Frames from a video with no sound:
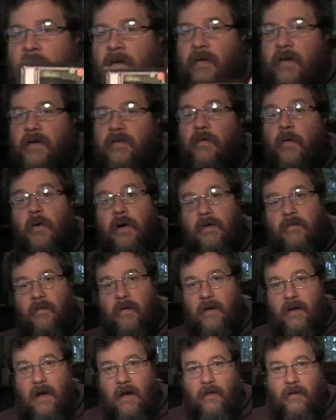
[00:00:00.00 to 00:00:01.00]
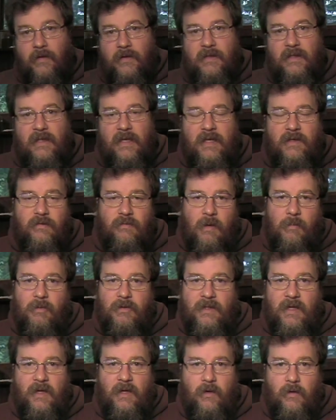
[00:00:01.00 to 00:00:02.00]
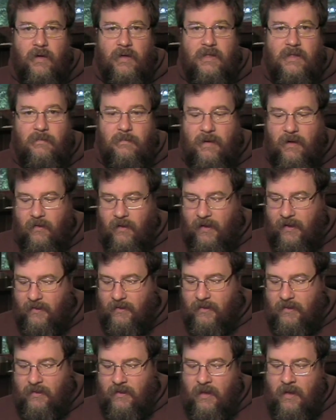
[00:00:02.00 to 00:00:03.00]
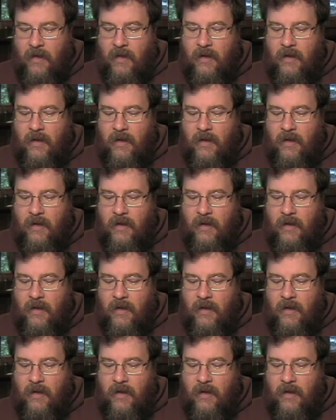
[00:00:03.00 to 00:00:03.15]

There's 4 different colors, and these represent your experience.